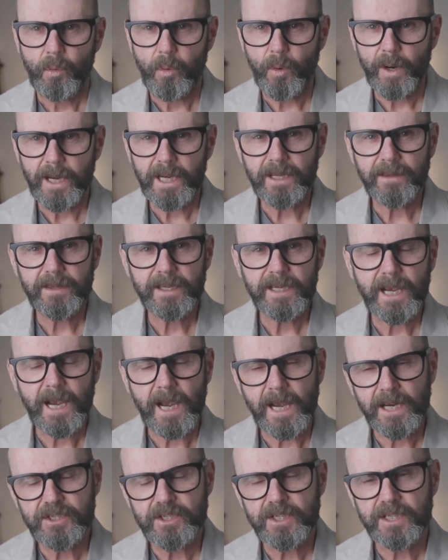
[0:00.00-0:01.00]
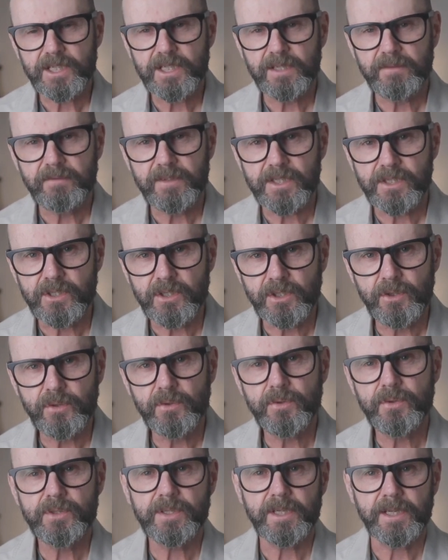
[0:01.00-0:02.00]
where the adjective is
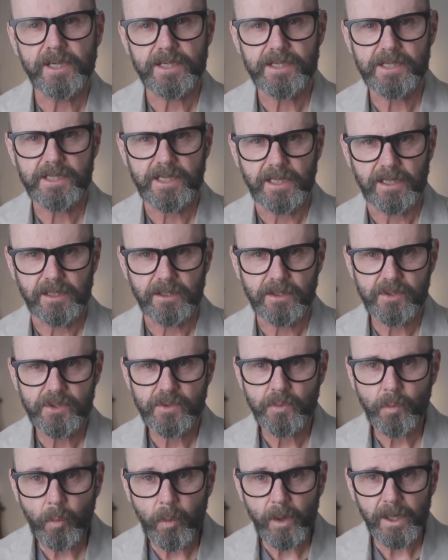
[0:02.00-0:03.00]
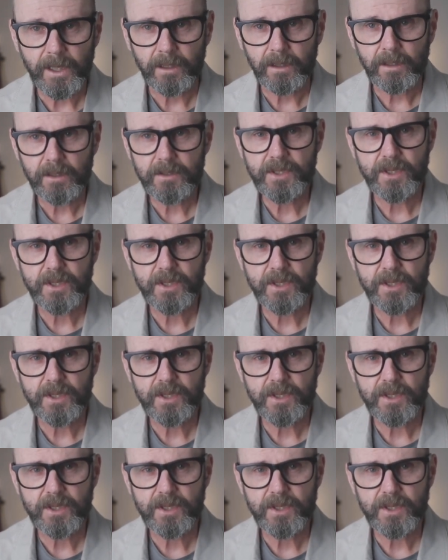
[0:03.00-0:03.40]
used in a sentence will,